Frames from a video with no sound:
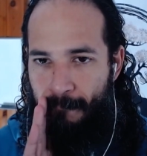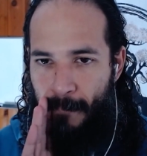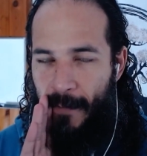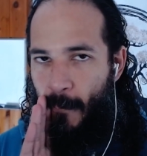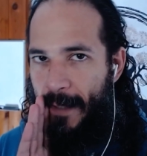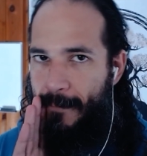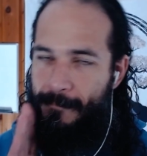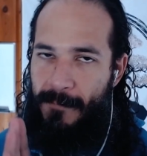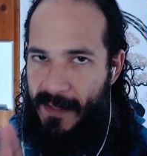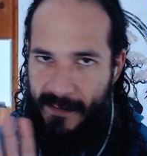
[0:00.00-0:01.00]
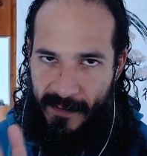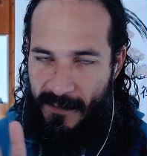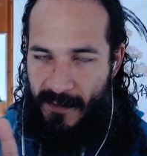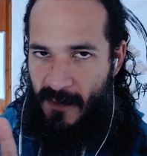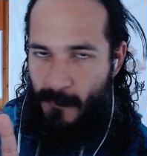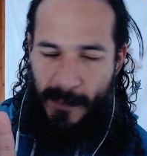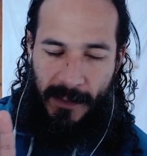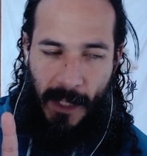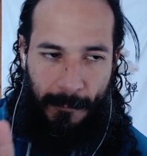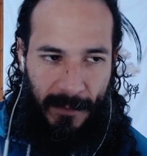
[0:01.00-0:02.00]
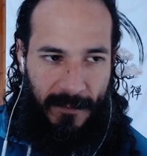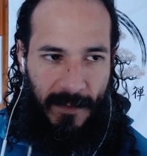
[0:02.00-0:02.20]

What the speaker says: By the way, they didn't say spirit complex,